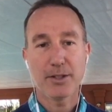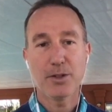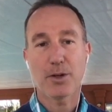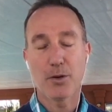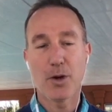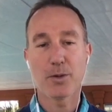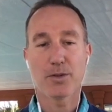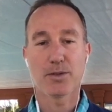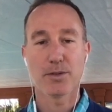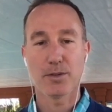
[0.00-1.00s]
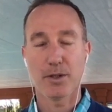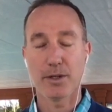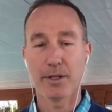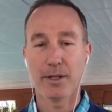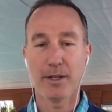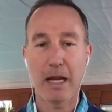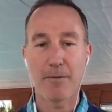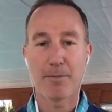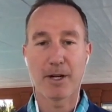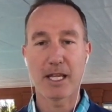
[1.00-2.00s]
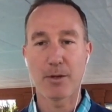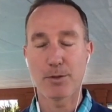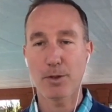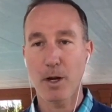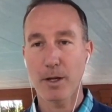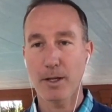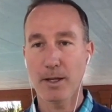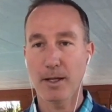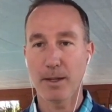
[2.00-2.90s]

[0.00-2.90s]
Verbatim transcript: took notes on everybody that was talking,